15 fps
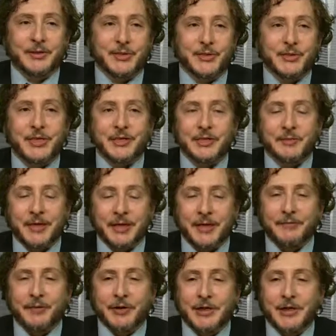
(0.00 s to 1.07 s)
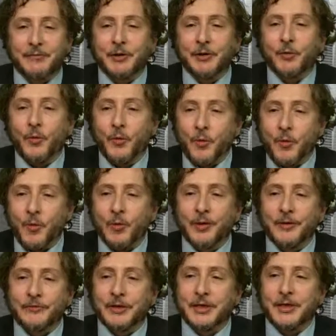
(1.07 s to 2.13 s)
seen to be, given
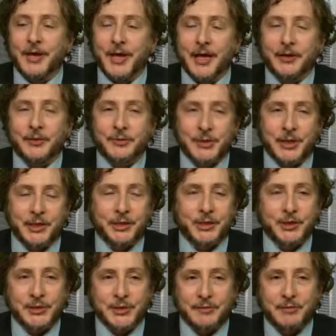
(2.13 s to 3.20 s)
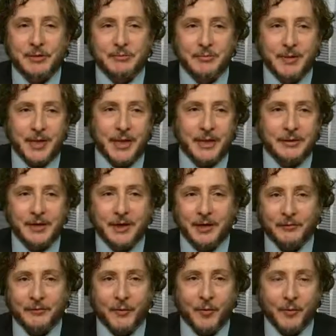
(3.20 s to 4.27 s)
all of the accusations that have been made
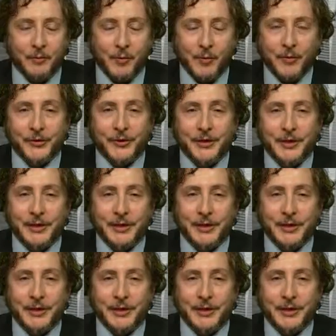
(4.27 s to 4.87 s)
now for more than